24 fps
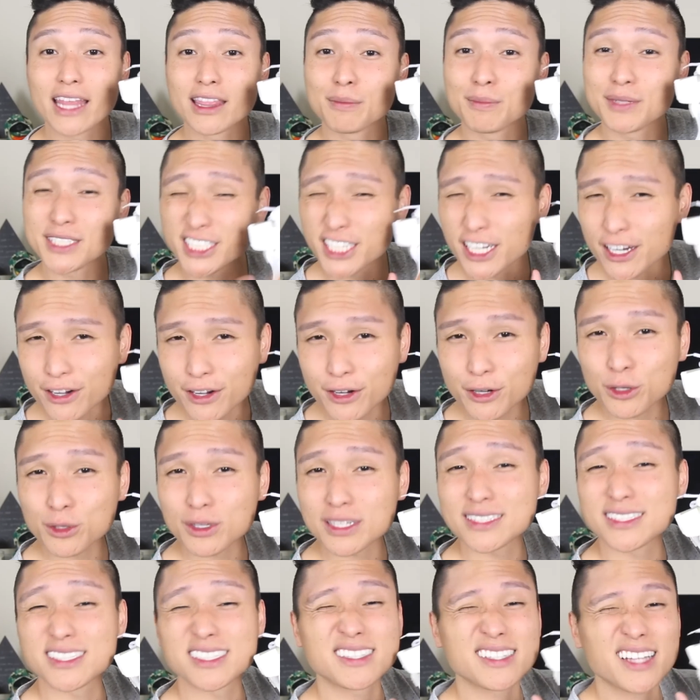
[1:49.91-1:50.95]
and the material
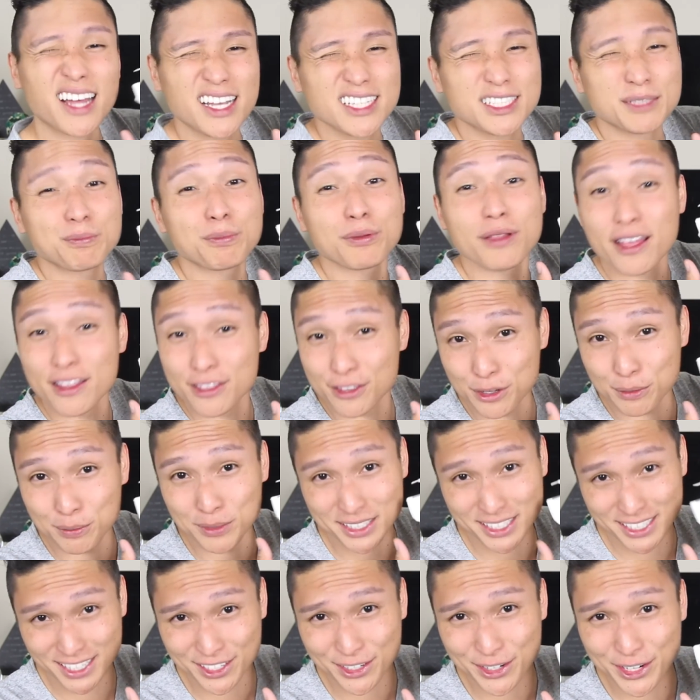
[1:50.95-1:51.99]
is this nice pleather
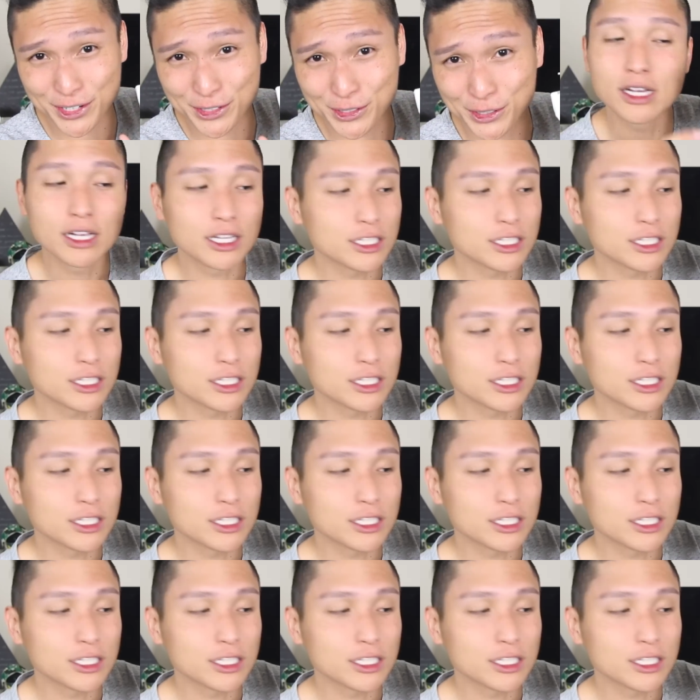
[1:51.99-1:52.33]
material.